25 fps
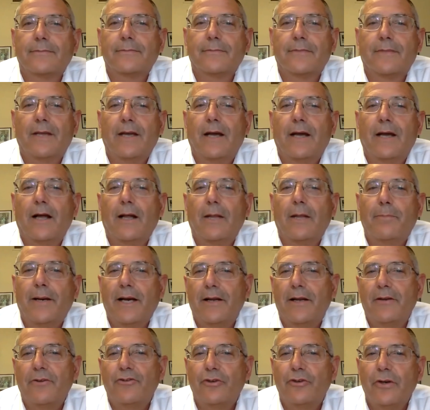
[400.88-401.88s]
the
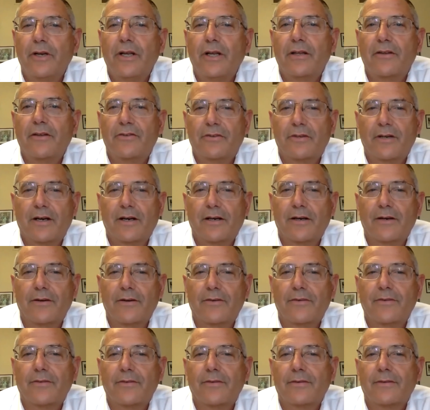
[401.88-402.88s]
alpine shooting
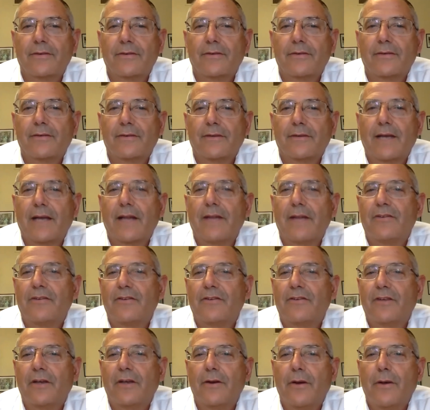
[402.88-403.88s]
stars, and
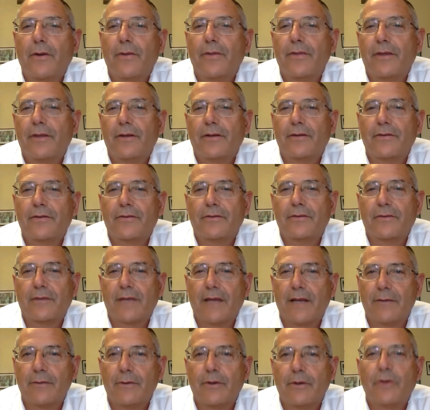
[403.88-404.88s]
ceanothus,
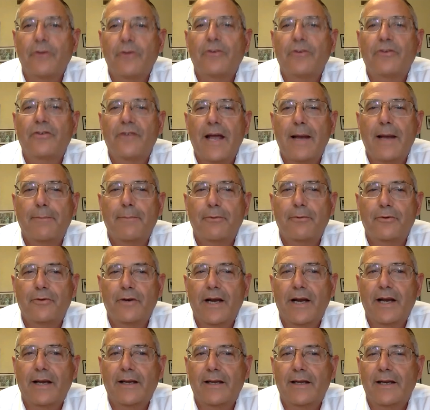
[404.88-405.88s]
and rose
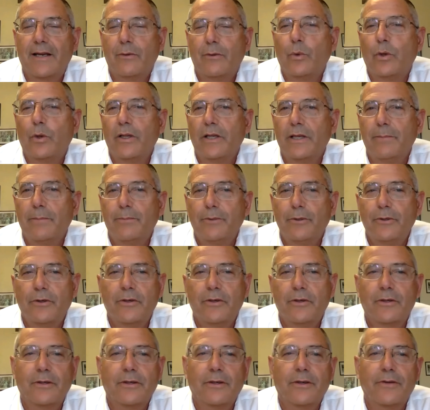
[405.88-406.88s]
snapdragon, and woolly blue
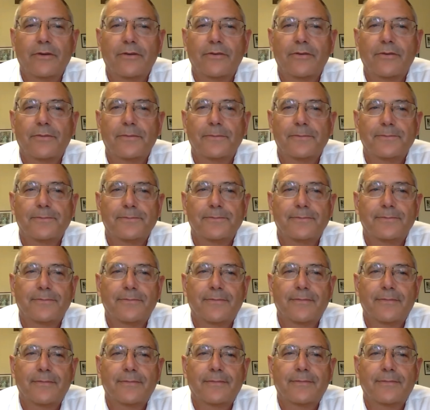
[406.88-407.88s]
curls,
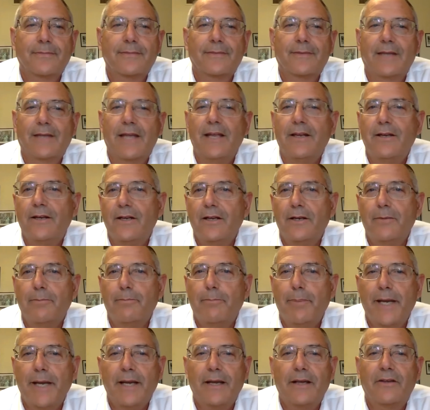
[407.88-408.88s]
Indian
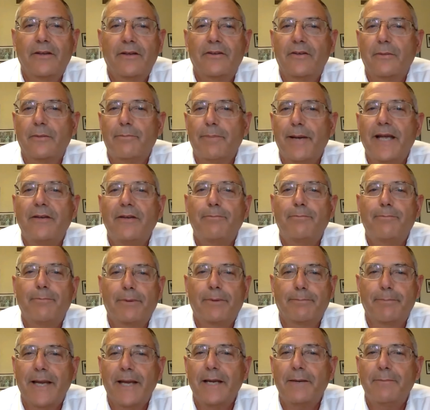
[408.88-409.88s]
pinks and
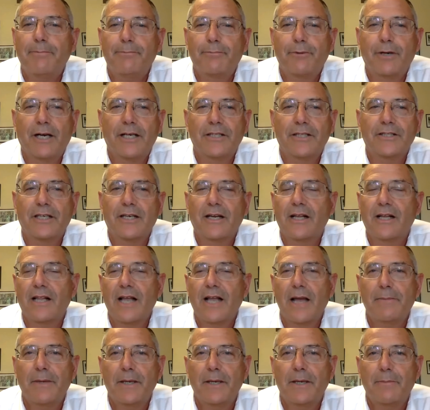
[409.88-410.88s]
paintbrush, and
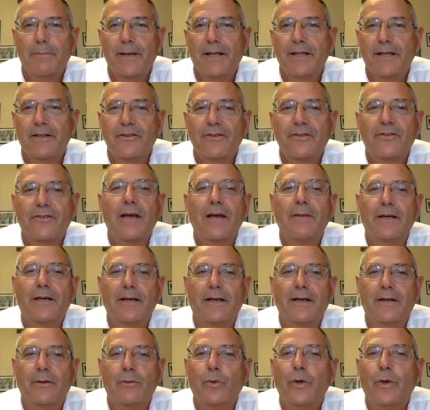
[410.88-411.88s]
climbing
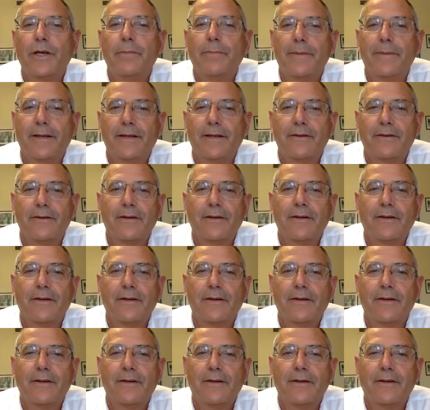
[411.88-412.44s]
penstemon and woodmint.